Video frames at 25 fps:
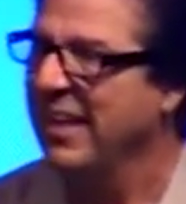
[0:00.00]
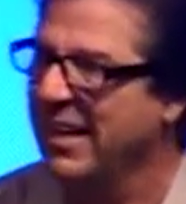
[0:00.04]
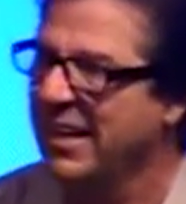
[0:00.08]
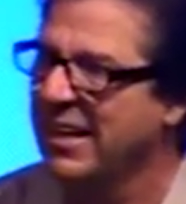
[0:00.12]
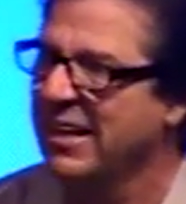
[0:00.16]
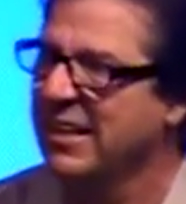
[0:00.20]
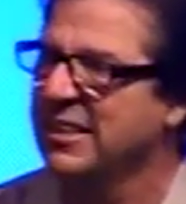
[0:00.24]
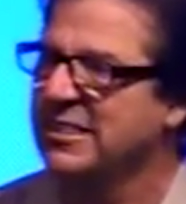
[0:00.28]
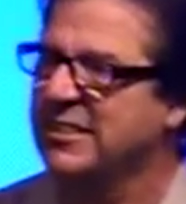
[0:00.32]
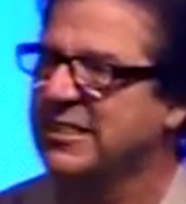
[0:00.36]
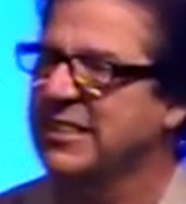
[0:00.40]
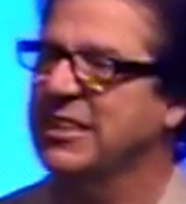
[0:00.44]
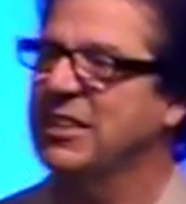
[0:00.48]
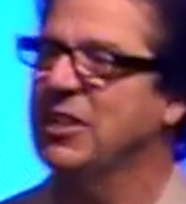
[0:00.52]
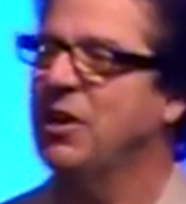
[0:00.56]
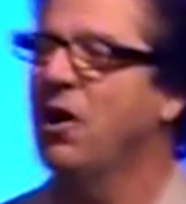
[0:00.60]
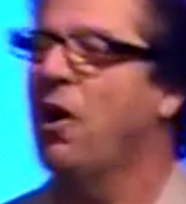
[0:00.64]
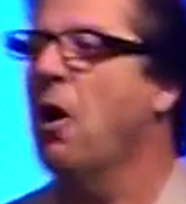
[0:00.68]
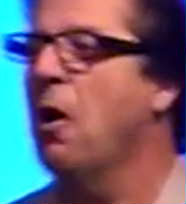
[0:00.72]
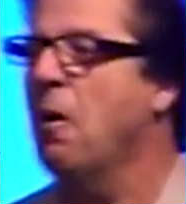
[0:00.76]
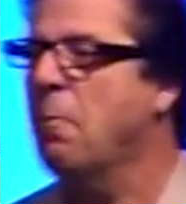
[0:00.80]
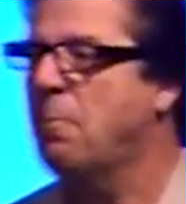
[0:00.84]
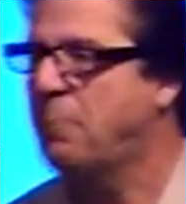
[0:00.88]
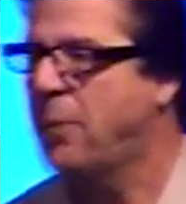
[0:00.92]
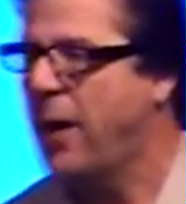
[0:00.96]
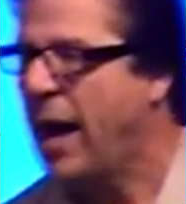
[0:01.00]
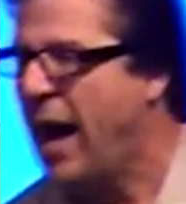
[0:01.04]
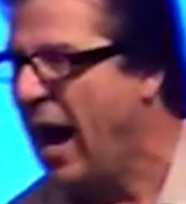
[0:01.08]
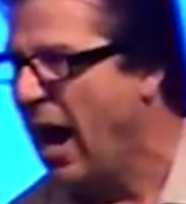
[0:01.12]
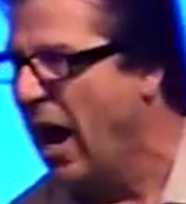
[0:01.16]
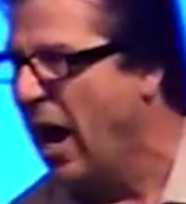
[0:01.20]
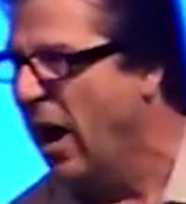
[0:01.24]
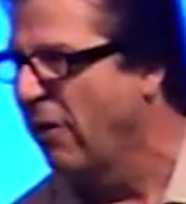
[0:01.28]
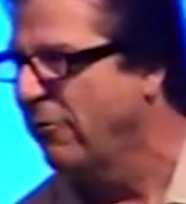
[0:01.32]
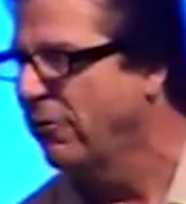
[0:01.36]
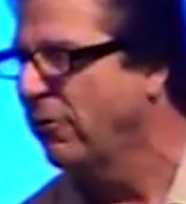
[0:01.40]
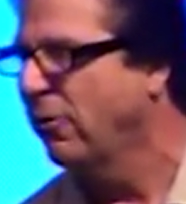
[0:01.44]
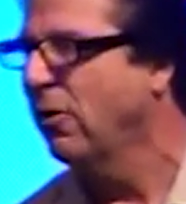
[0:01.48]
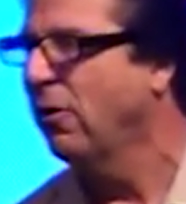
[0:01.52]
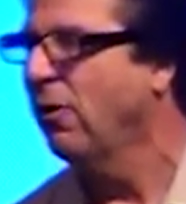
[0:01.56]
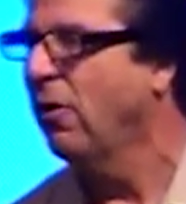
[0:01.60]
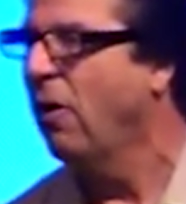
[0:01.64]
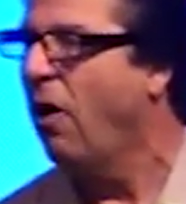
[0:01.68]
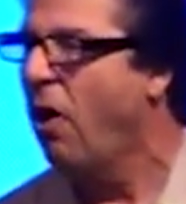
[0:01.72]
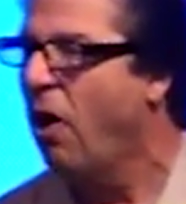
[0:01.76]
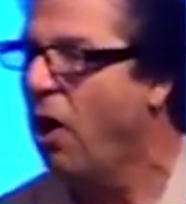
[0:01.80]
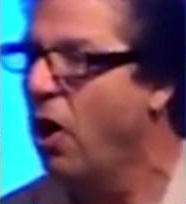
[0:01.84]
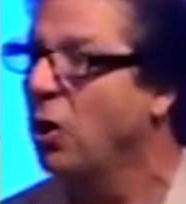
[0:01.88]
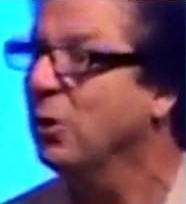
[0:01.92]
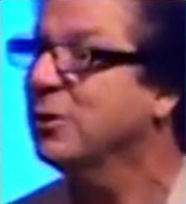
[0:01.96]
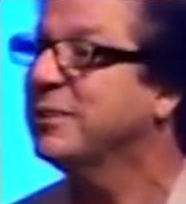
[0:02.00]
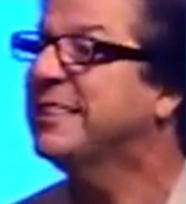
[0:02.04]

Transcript: is the all powerful, all